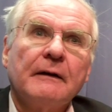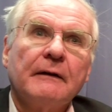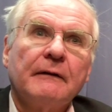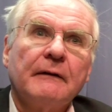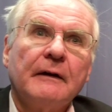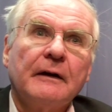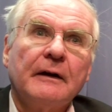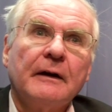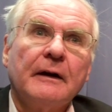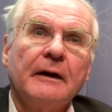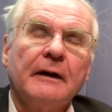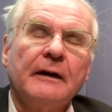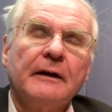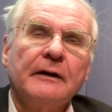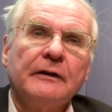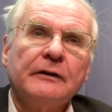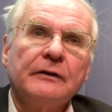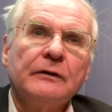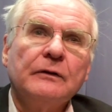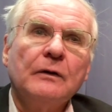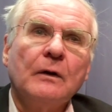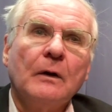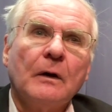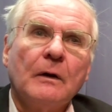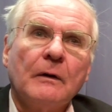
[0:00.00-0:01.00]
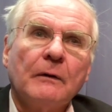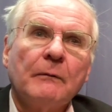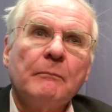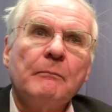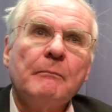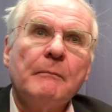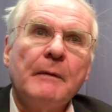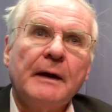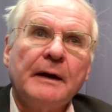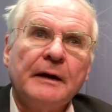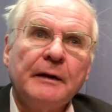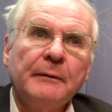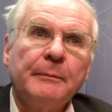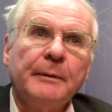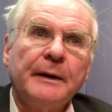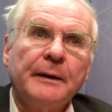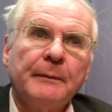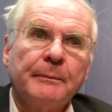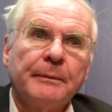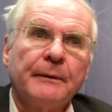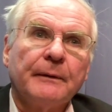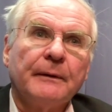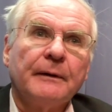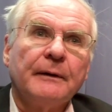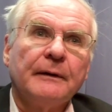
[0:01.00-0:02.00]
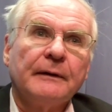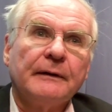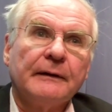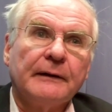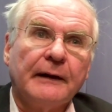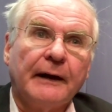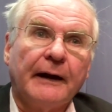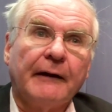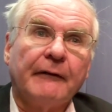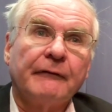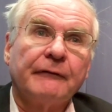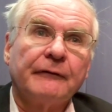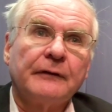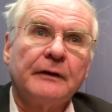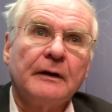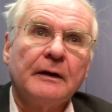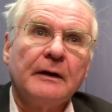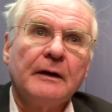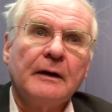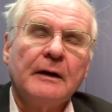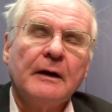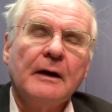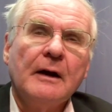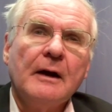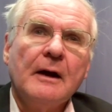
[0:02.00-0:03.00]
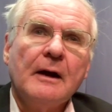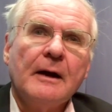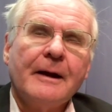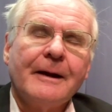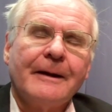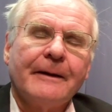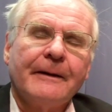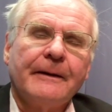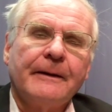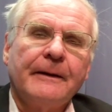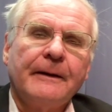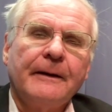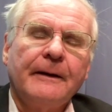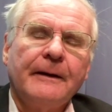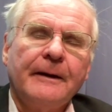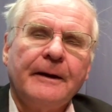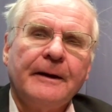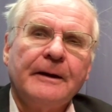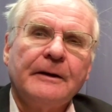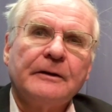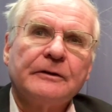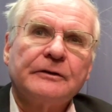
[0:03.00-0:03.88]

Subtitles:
there is not many people left. The